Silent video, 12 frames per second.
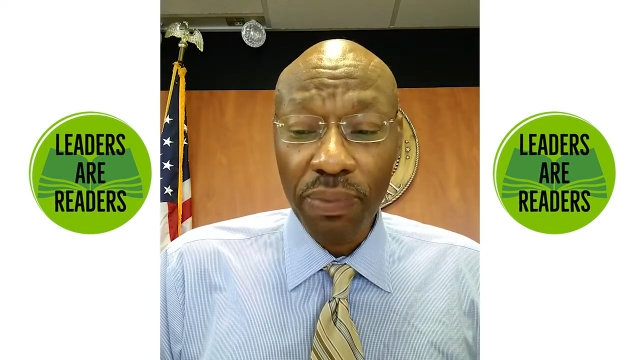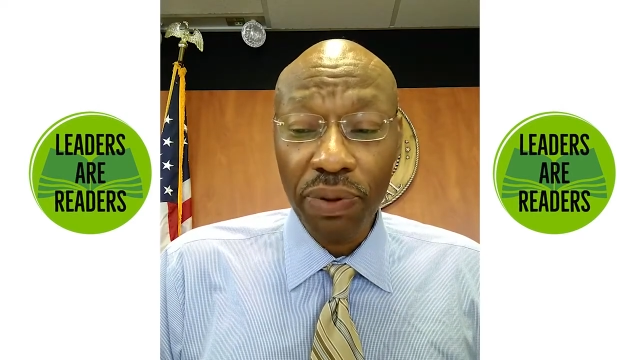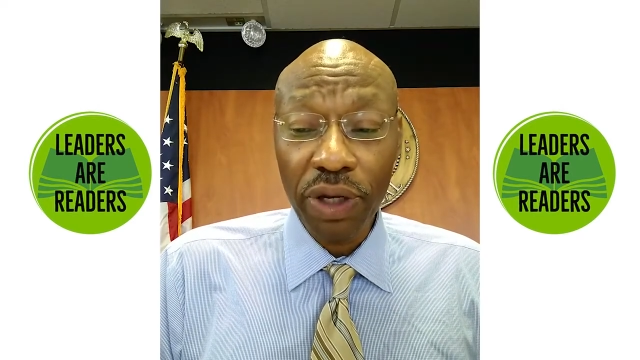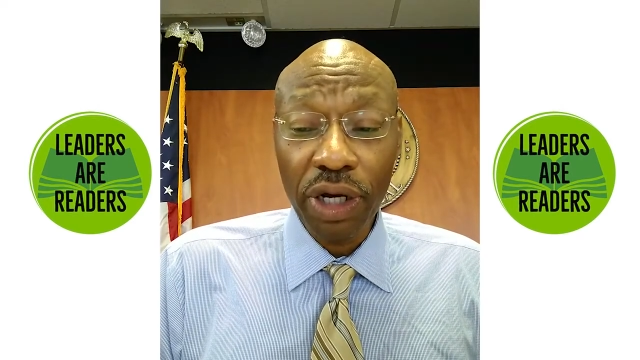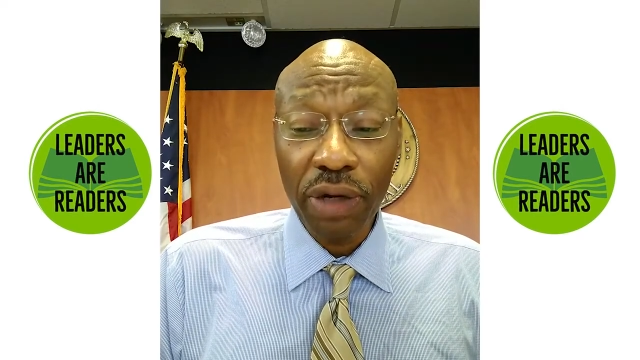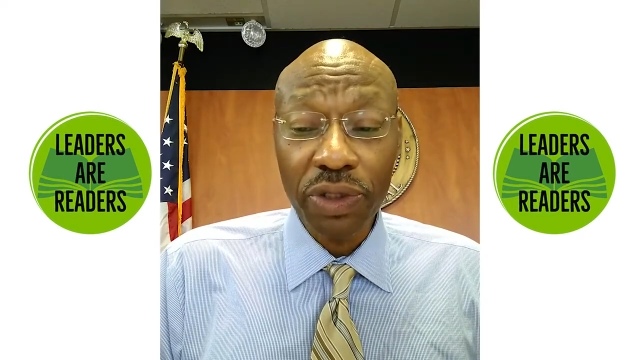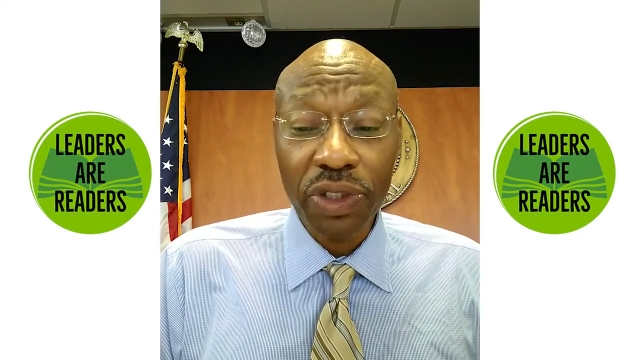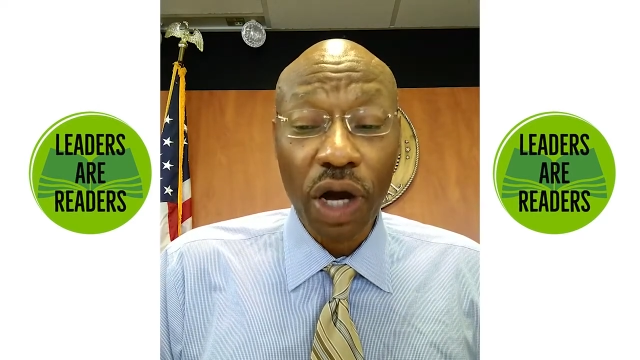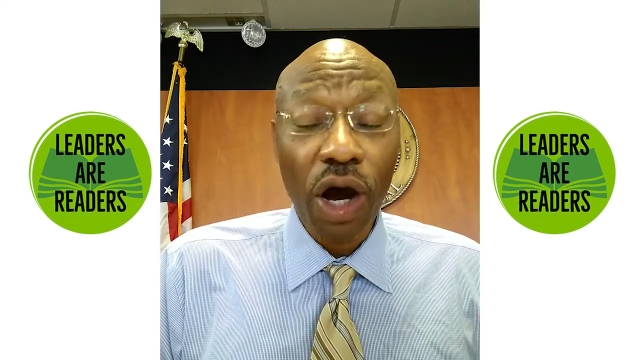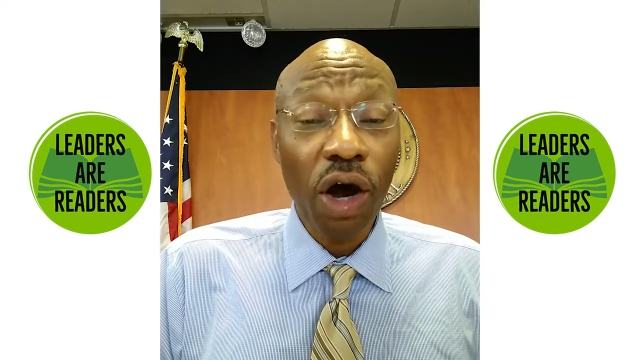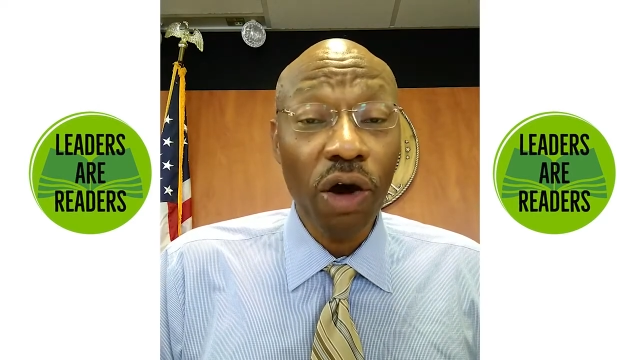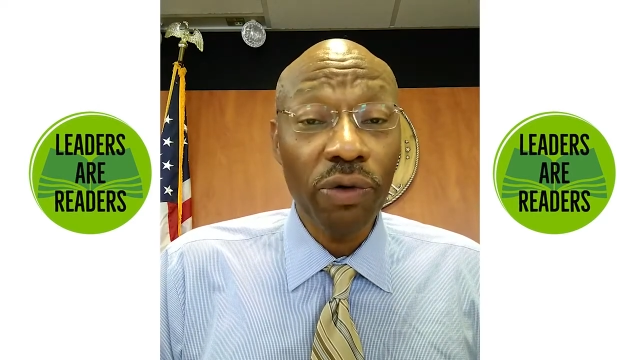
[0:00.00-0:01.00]
player was
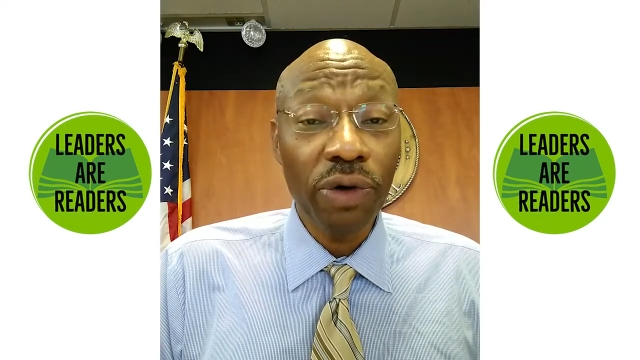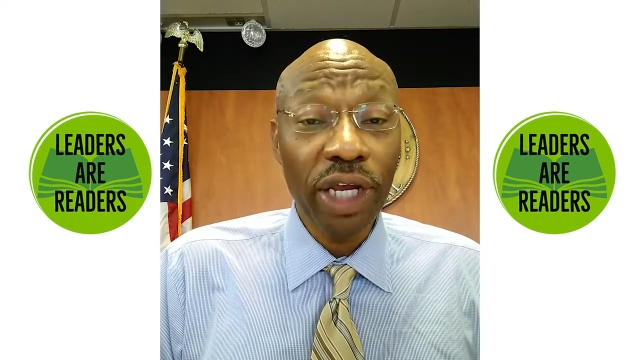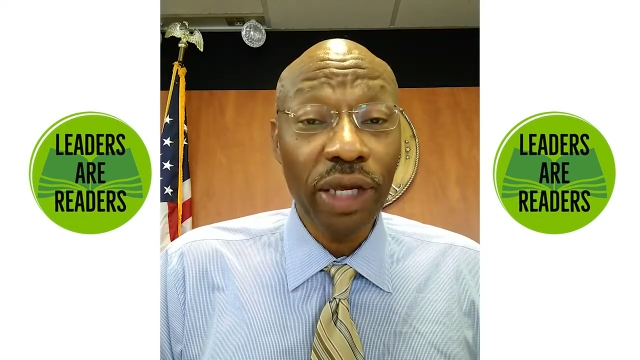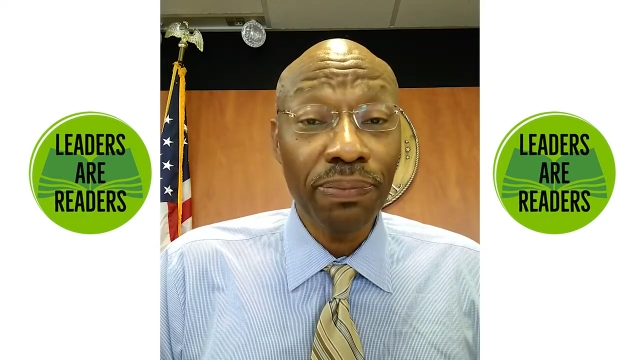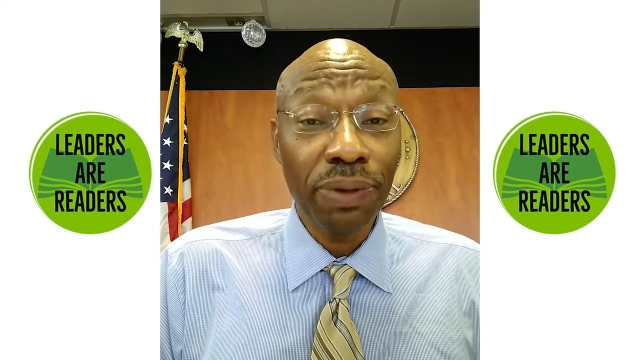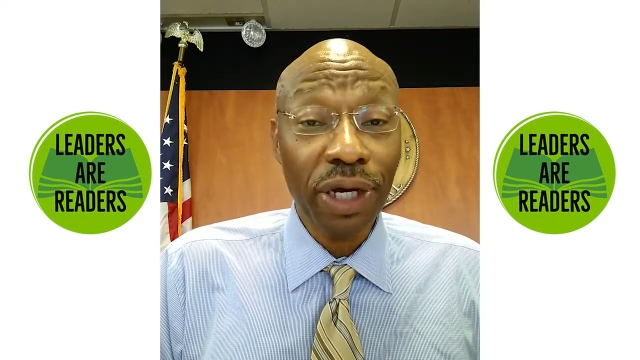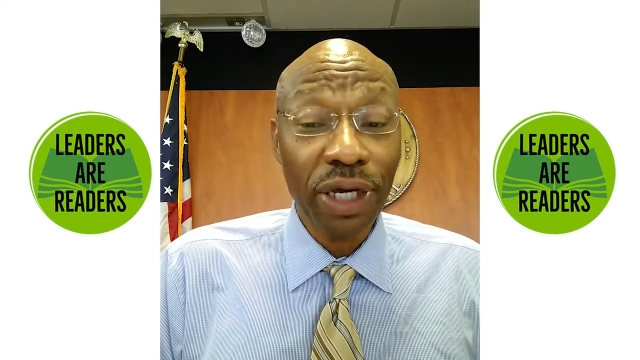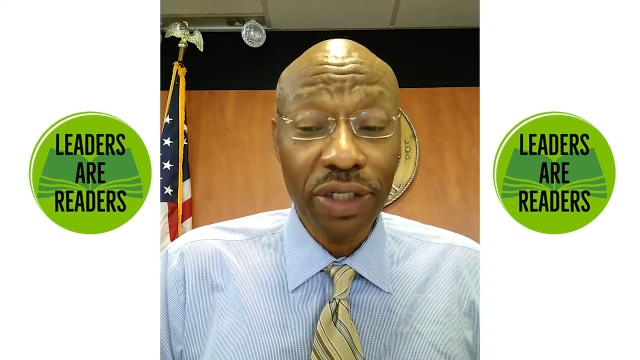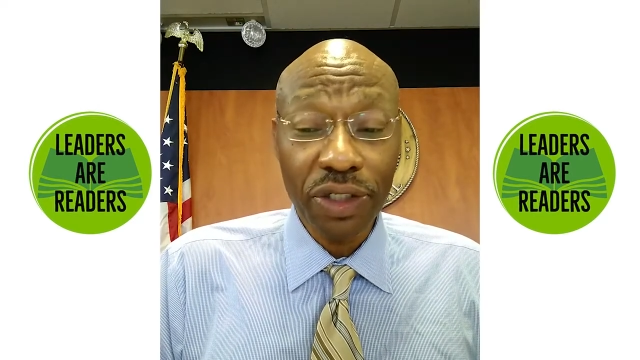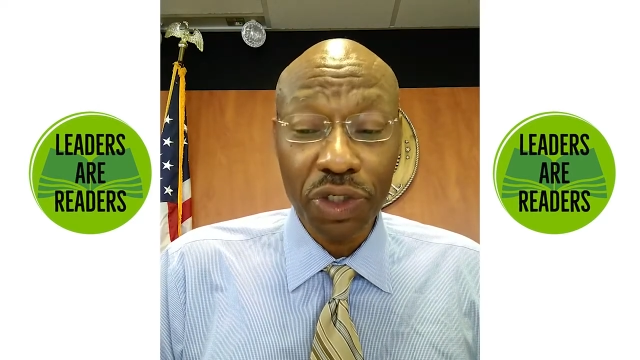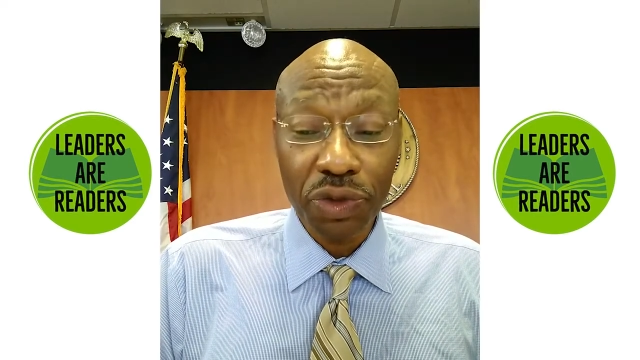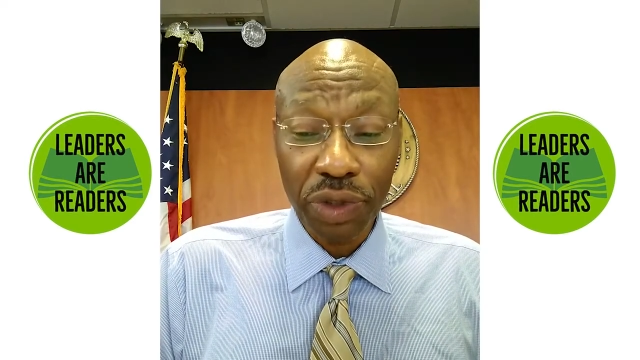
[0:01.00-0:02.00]
already plucking
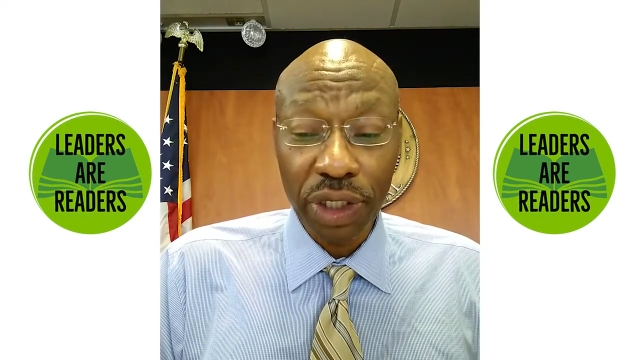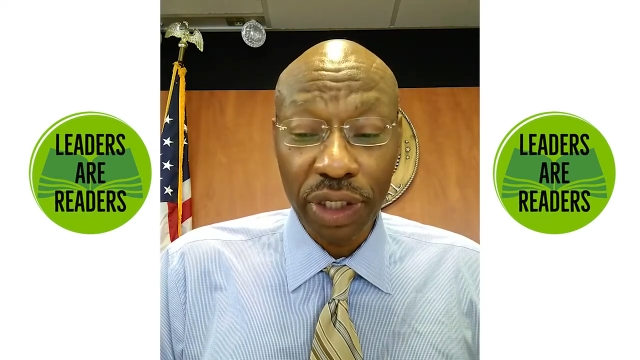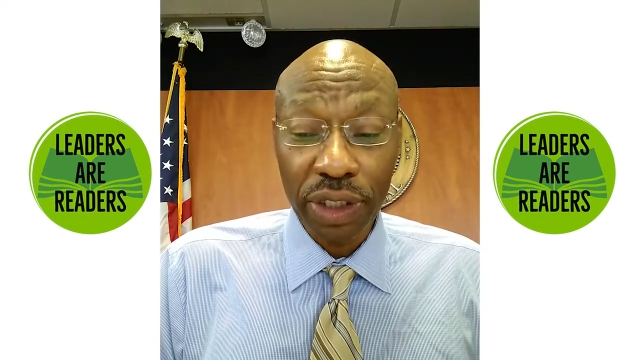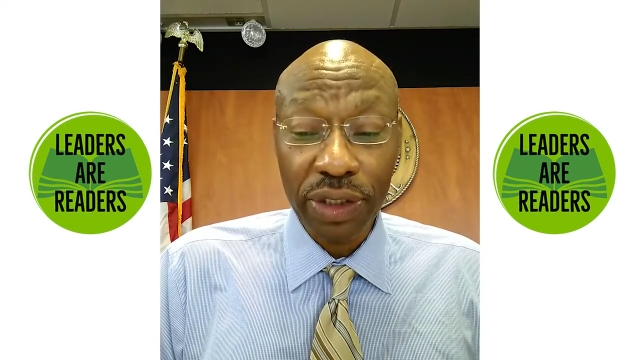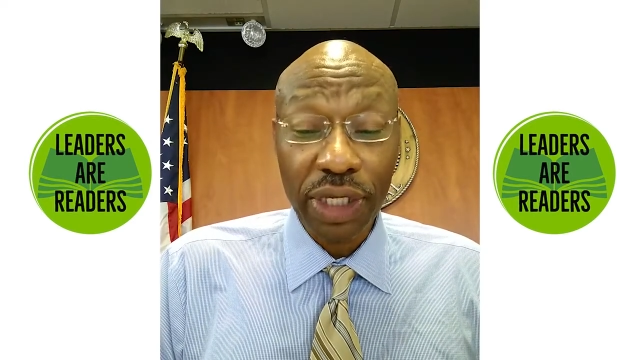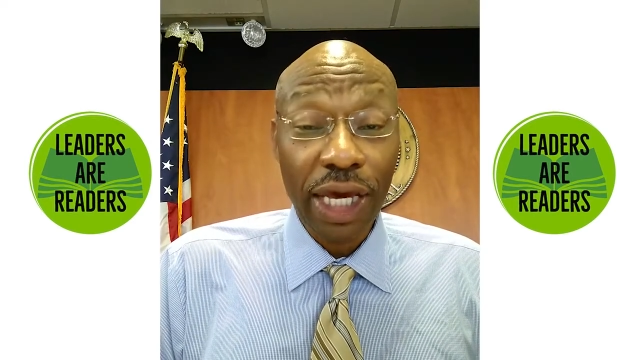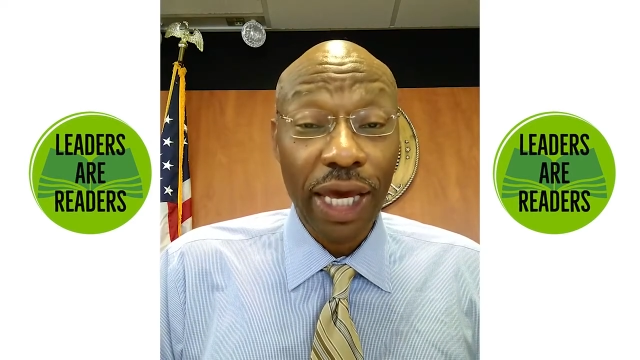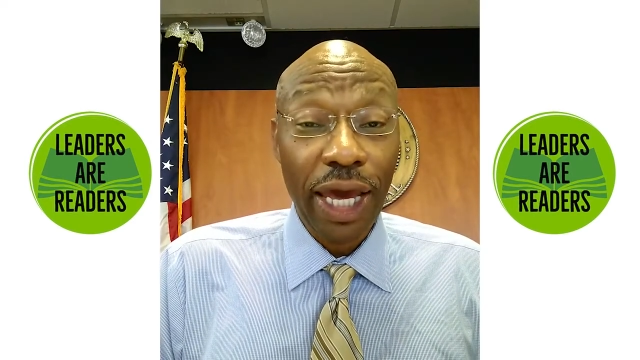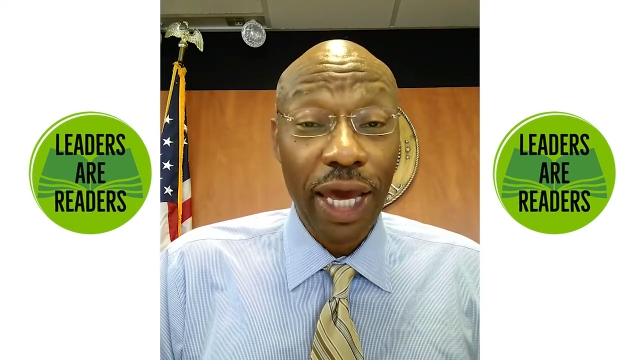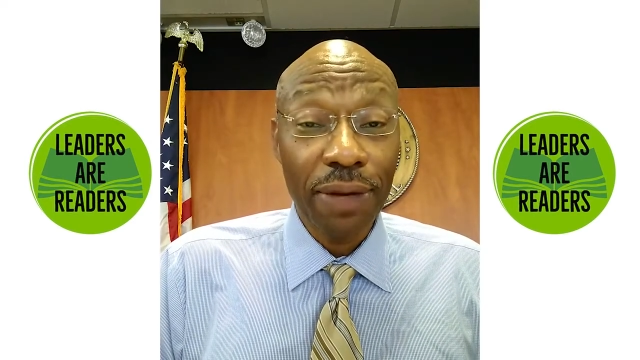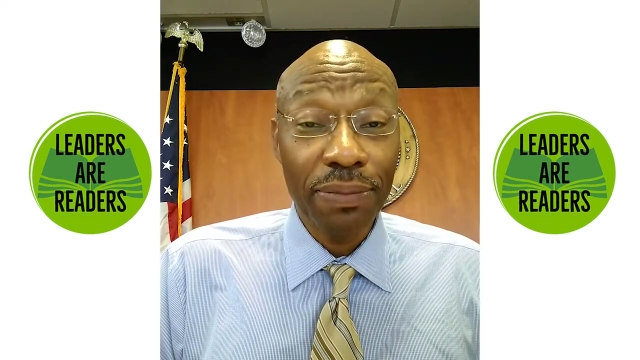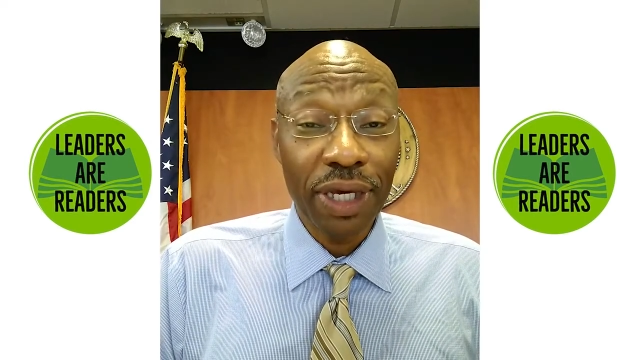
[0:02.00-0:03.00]
strings and